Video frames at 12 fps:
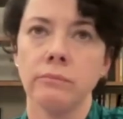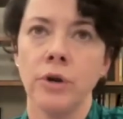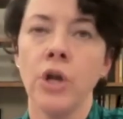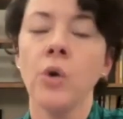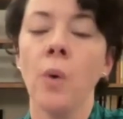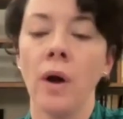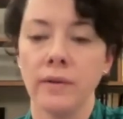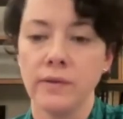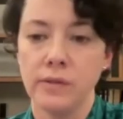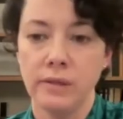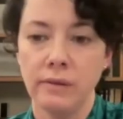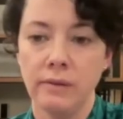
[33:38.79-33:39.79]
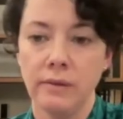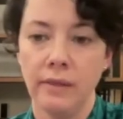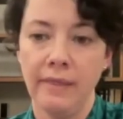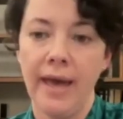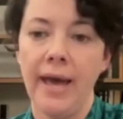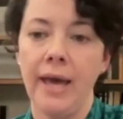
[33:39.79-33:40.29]
nuanced
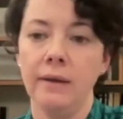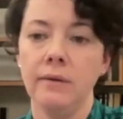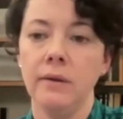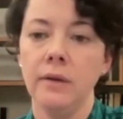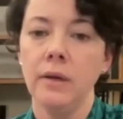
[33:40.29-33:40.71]
than that.